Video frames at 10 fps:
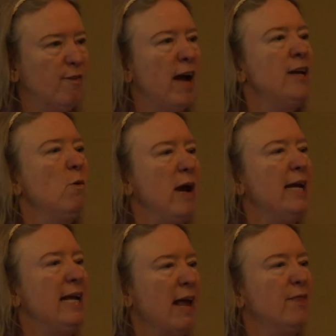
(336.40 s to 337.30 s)
find a way
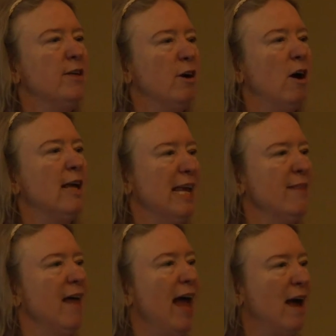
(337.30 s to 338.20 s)
to get the dog
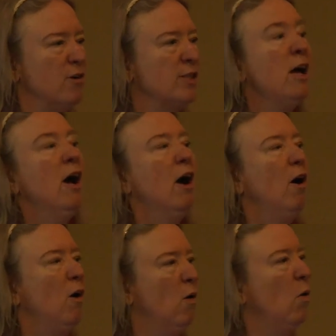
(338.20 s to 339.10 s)
in the house, a
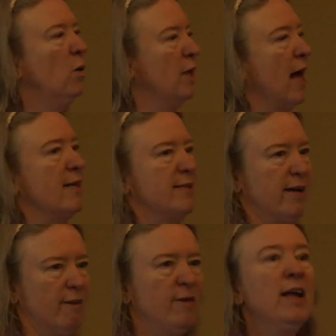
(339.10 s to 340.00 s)
whole lot of
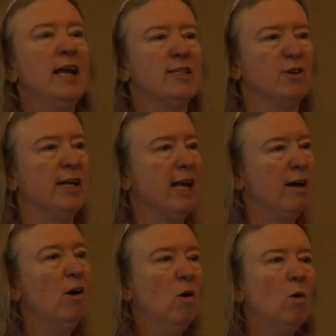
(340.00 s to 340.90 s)
stuff is going to
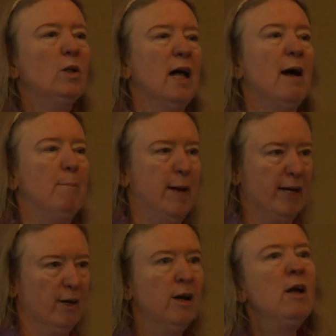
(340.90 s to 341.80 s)
get a whole lot
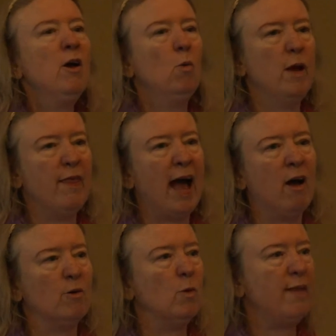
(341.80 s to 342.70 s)
better
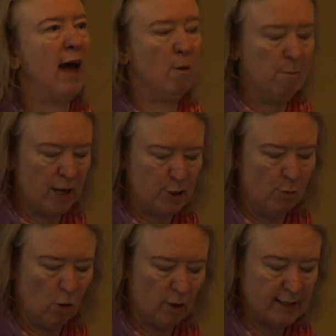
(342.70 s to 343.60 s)
without, without much
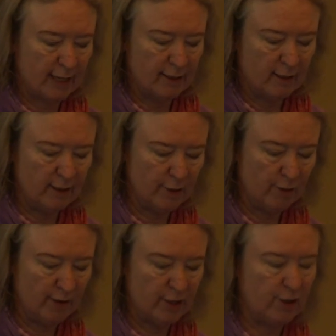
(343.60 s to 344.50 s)
more technical
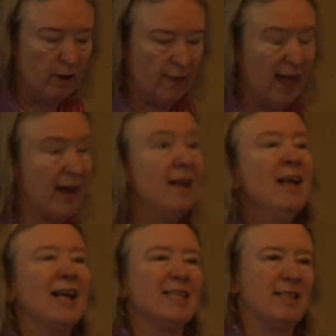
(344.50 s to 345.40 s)
intervention on that,
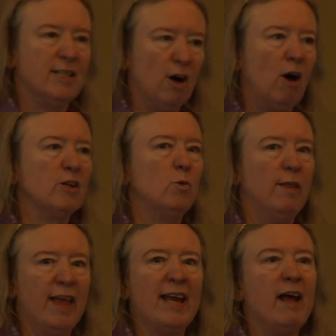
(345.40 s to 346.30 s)
because the dogs will
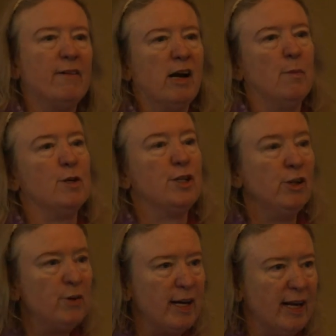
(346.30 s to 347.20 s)
then have an
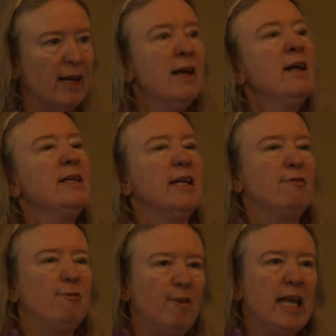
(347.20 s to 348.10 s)
opportunity to
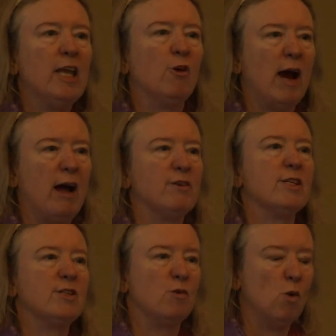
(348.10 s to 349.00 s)
figure out, to
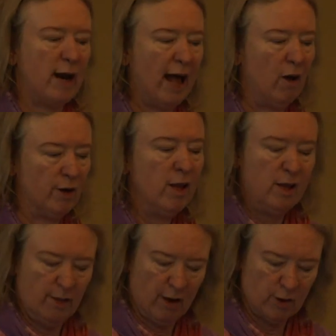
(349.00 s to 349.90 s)
sort out
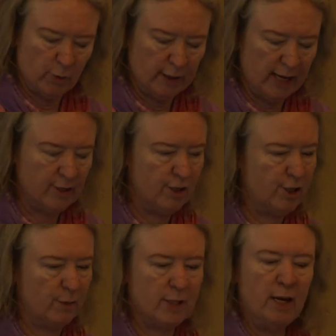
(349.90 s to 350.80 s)
those
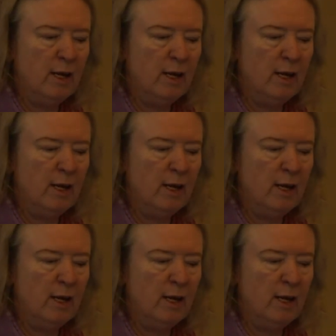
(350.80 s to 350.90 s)
relationships.